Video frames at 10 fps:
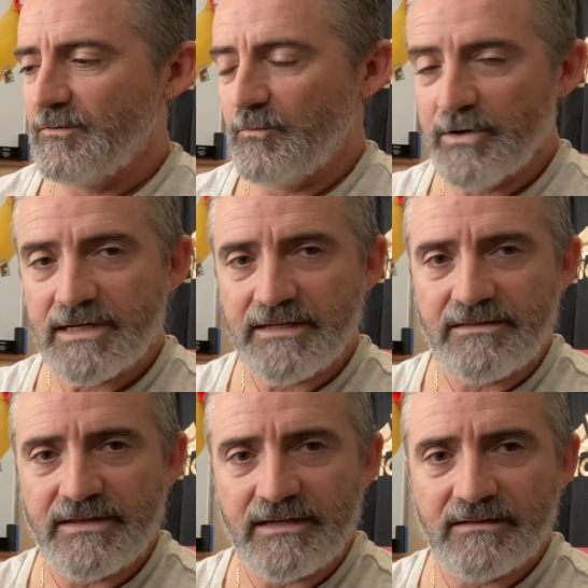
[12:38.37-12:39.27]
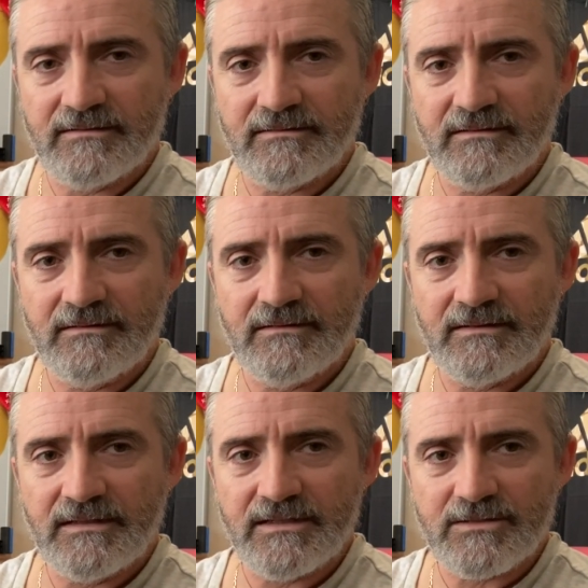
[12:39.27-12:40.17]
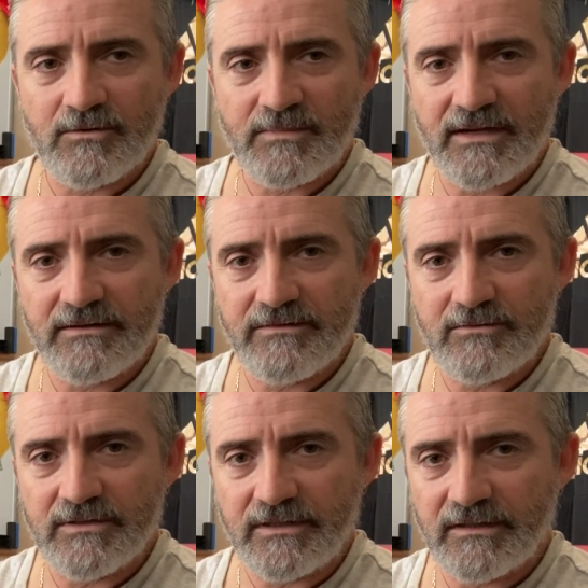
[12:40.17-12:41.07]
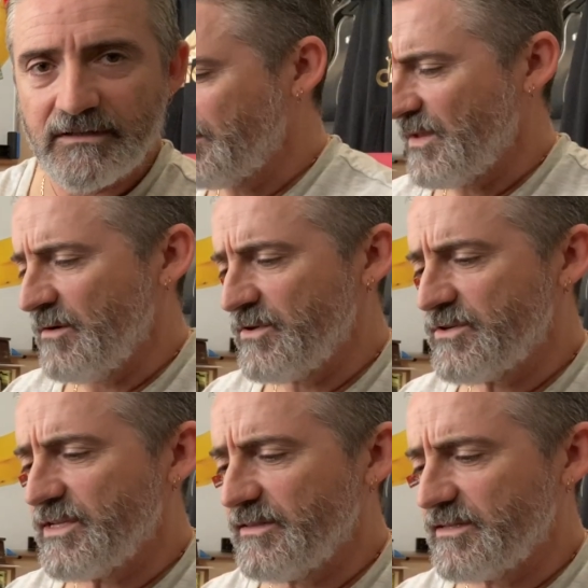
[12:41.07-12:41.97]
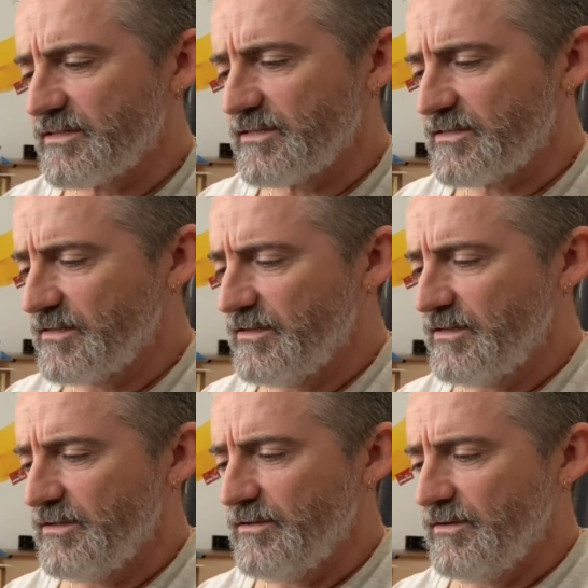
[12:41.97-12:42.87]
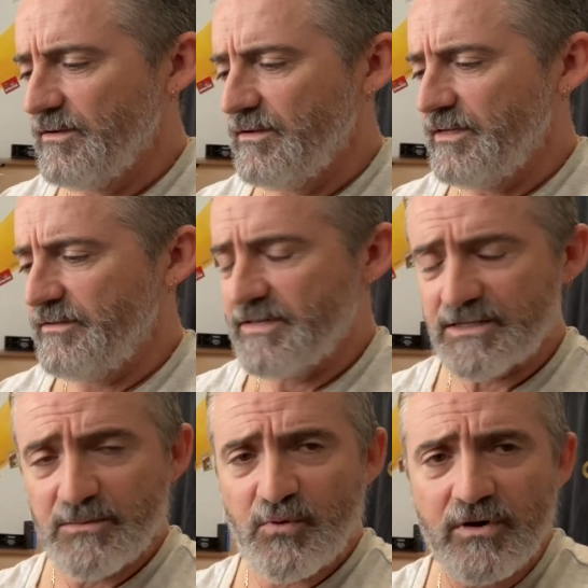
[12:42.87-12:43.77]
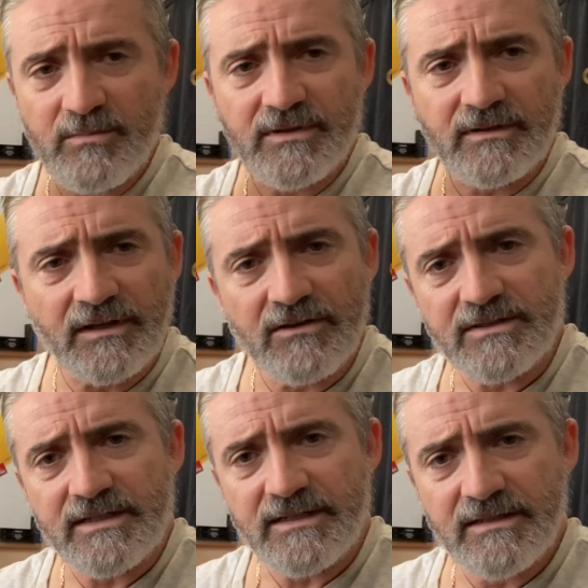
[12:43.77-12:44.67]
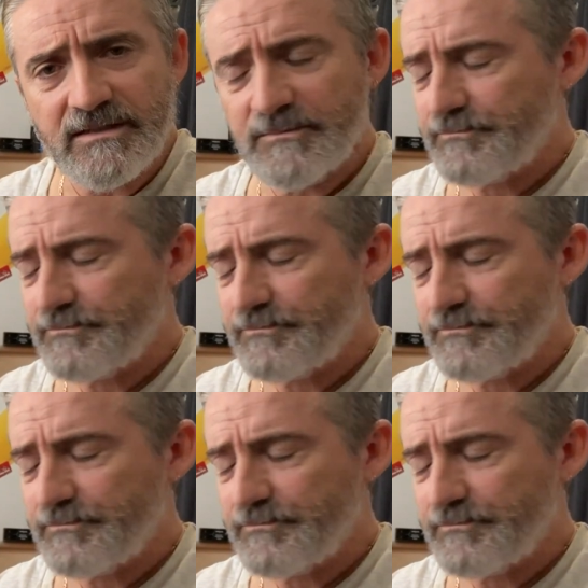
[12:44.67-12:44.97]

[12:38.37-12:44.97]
weekly thing gets swapped out every week. I'm using this as, if there's an appointment, it goes in here